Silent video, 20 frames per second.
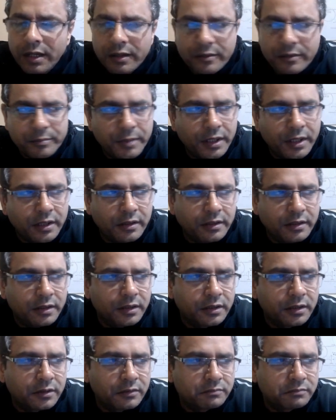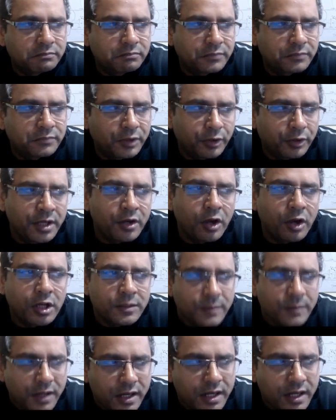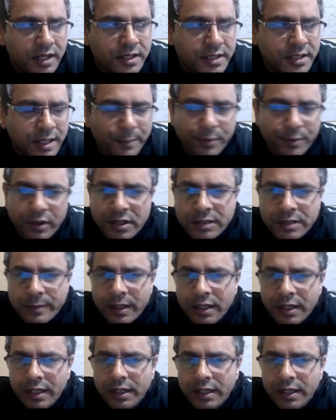but the urine osmolarity is approximately